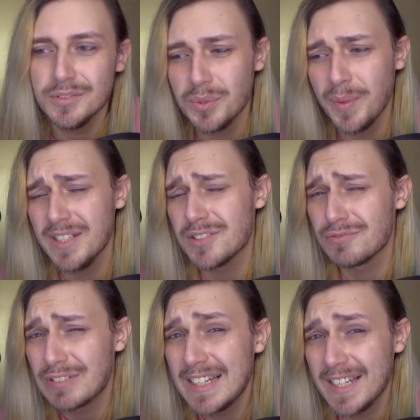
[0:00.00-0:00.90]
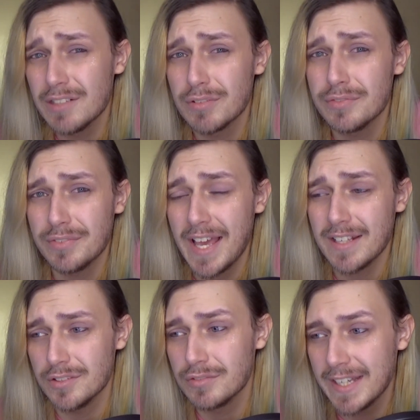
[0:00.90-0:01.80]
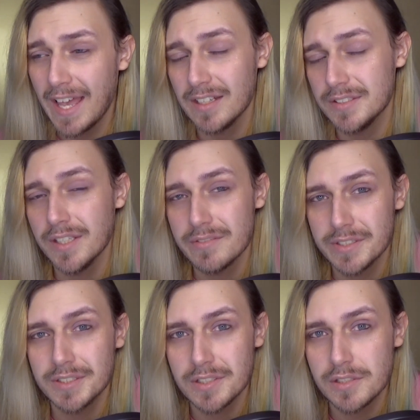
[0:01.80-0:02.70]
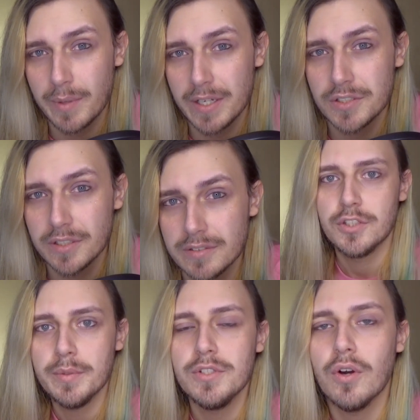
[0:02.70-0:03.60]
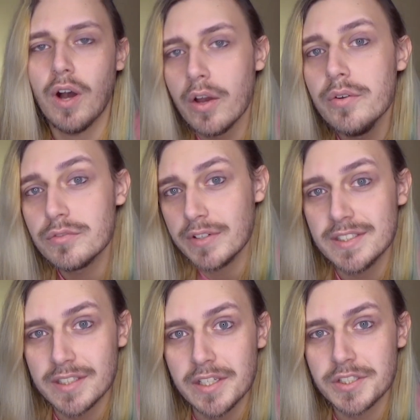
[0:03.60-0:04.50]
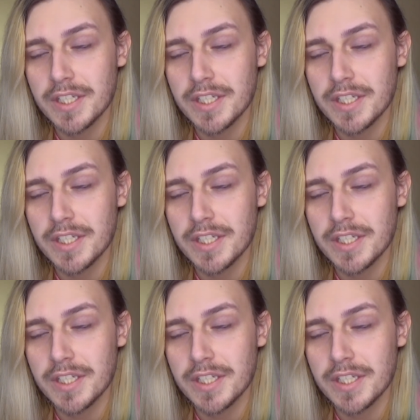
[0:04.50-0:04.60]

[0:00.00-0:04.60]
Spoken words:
always really reflect the reality of the situation. Doing your own research